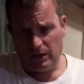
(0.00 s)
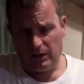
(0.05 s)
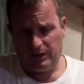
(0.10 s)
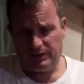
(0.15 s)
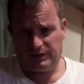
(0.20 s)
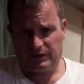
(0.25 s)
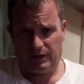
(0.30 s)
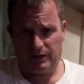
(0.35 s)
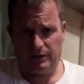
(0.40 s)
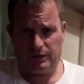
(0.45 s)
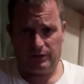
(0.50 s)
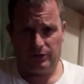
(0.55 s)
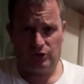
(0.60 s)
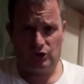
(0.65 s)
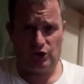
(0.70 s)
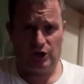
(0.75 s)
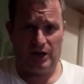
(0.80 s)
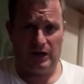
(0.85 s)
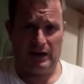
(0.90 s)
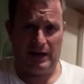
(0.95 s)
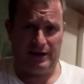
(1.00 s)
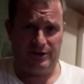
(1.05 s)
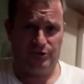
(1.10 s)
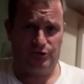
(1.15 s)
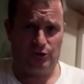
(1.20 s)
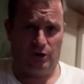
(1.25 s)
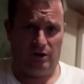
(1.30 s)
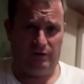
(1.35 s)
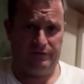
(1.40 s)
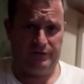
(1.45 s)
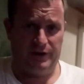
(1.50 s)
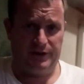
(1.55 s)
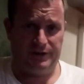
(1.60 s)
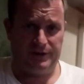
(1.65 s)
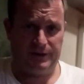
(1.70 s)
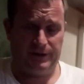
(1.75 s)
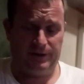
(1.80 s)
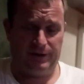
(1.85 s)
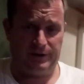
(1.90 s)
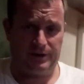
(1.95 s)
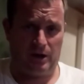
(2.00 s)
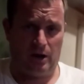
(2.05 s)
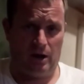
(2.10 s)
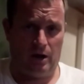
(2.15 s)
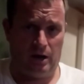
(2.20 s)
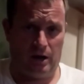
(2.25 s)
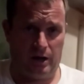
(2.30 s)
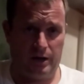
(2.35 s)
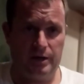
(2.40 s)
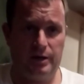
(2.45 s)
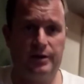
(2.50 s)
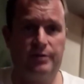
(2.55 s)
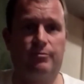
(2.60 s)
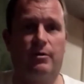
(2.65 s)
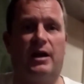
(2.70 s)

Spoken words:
it's taken the chill edge off it, and I'd highly